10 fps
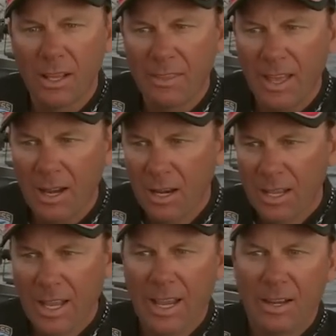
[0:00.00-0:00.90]
like that
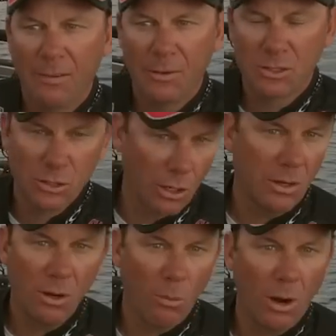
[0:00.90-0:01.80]
and if it's
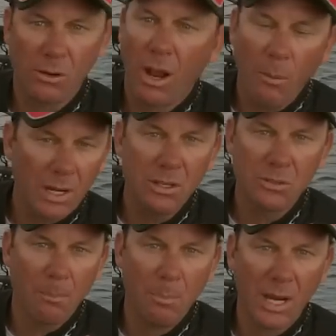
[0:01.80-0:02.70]
dirtier water I want to
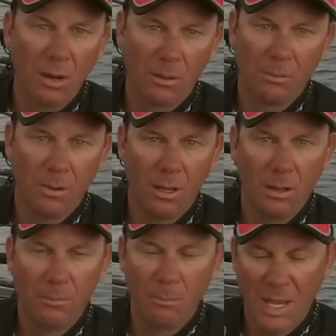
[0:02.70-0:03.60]
use a bigger
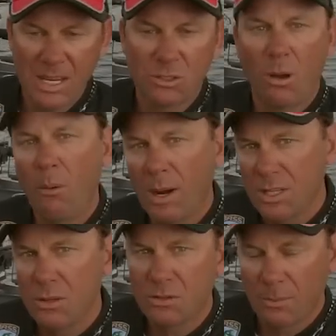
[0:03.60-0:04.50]
uh, bait so I want
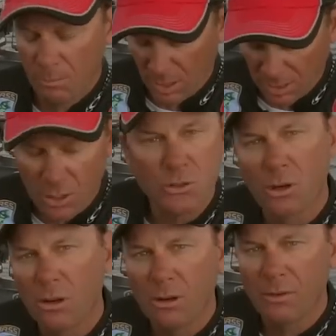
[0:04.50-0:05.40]
to use a, a, larger hook